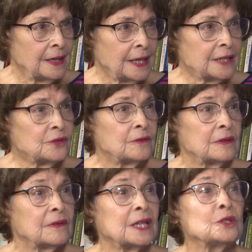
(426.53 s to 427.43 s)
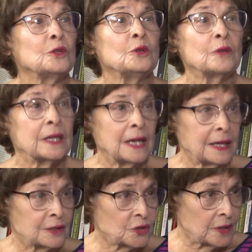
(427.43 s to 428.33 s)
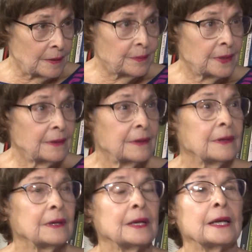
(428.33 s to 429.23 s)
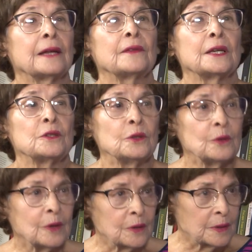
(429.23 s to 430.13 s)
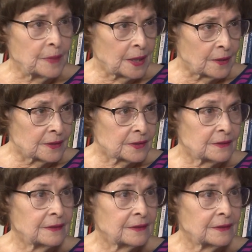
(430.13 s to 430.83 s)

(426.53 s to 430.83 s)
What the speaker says: And they do get on a ship, and they do go to Paris.